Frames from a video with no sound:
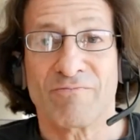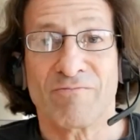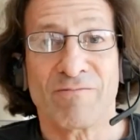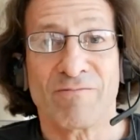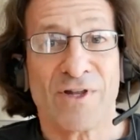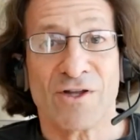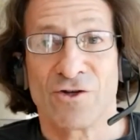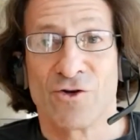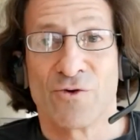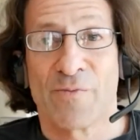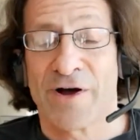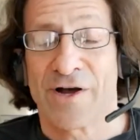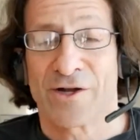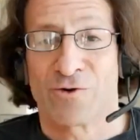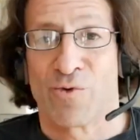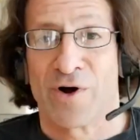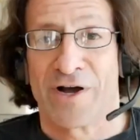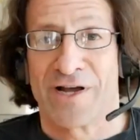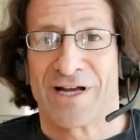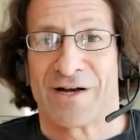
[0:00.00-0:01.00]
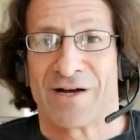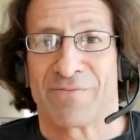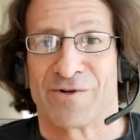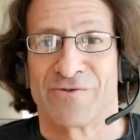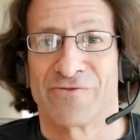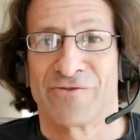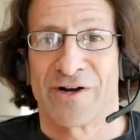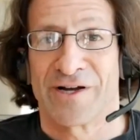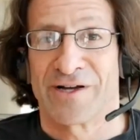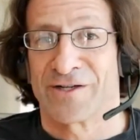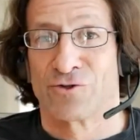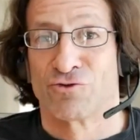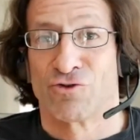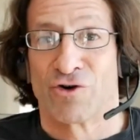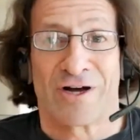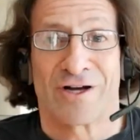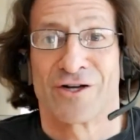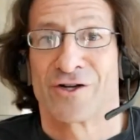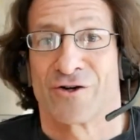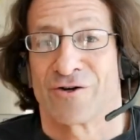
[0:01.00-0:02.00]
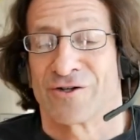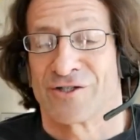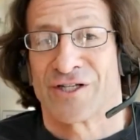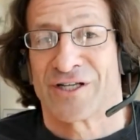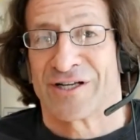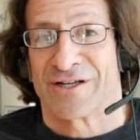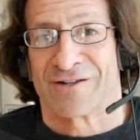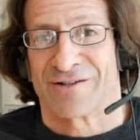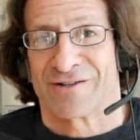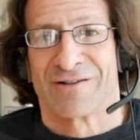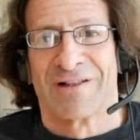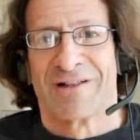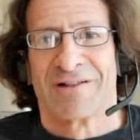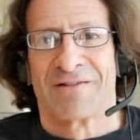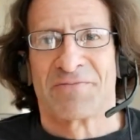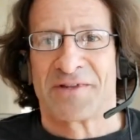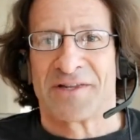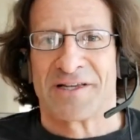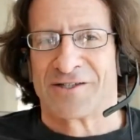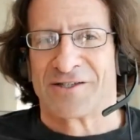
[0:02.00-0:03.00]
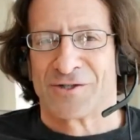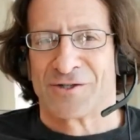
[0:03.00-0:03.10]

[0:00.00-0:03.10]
You might wake up and find a drug cartel is a